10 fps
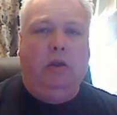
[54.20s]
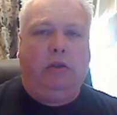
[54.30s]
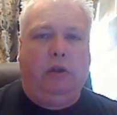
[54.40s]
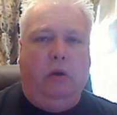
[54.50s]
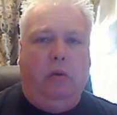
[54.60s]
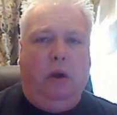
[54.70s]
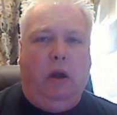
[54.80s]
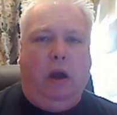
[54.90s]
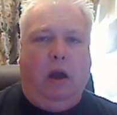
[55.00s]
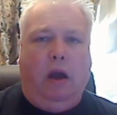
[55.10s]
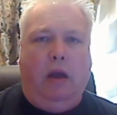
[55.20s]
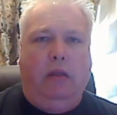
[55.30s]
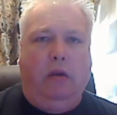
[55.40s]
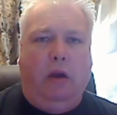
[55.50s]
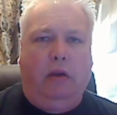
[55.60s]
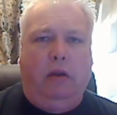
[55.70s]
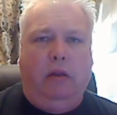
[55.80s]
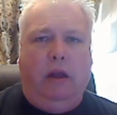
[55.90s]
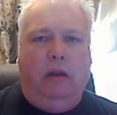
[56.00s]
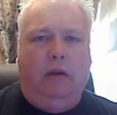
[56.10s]
So I thought
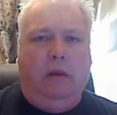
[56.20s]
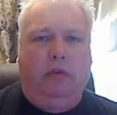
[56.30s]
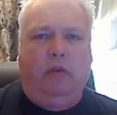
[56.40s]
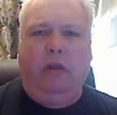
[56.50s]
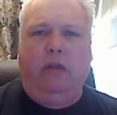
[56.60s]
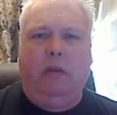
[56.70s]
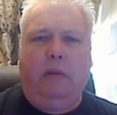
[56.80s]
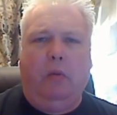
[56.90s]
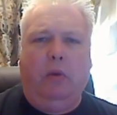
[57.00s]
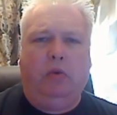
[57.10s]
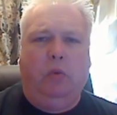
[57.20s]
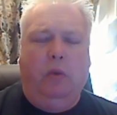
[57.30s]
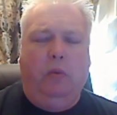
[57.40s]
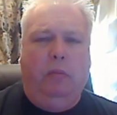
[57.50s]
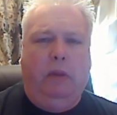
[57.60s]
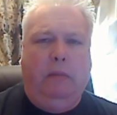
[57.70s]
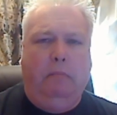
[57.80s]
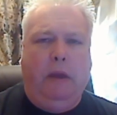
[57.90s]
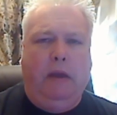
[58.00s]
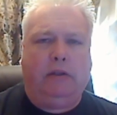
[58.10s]
that I was trying to think about which one would be
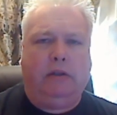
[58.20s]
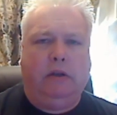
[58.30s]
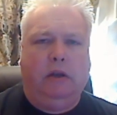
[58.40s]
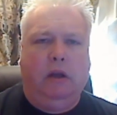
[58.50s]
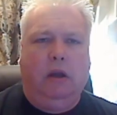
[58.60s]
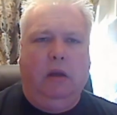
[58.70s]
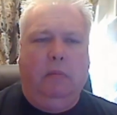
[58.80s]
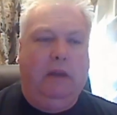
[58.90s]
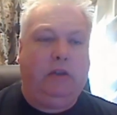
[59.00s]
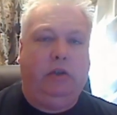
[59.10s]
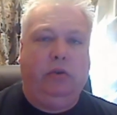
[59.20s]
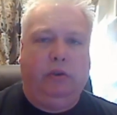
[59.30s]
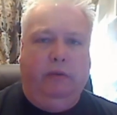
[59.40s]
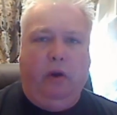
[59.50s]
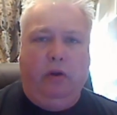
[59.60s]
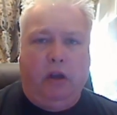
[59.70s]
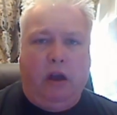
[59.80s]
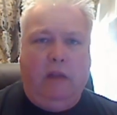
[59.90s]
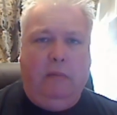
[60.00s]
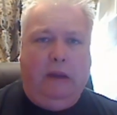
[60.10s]
best use of our
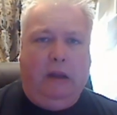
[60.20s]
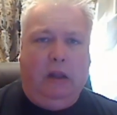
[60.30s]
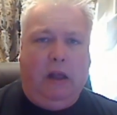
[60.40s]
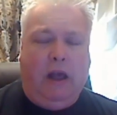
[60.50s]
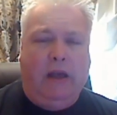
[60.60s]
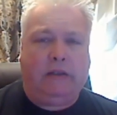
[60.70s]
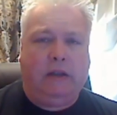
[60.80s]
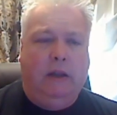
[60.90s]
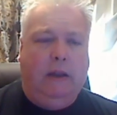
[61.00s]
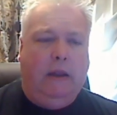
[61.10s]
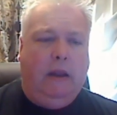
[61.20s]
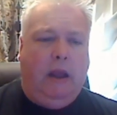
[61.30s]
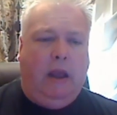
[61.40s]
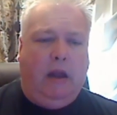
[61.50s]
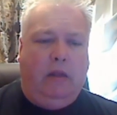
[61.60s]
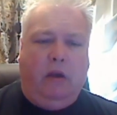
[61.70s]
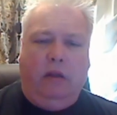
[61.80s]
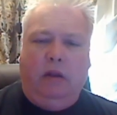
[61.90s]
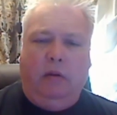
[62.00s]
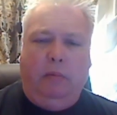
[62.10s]
time in class, and I
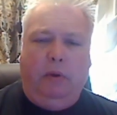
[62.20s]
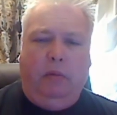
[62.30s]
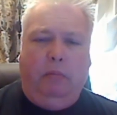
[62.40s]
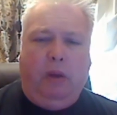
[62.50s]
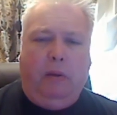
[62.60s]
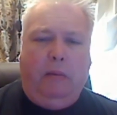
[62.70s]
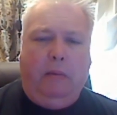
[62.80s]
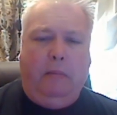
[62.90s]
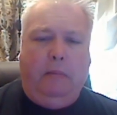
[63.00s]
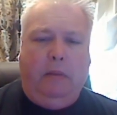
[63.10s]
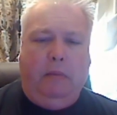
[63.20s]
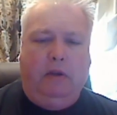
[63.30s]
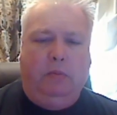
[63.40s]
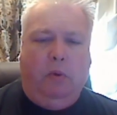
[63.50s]
thought that it'd probably be a much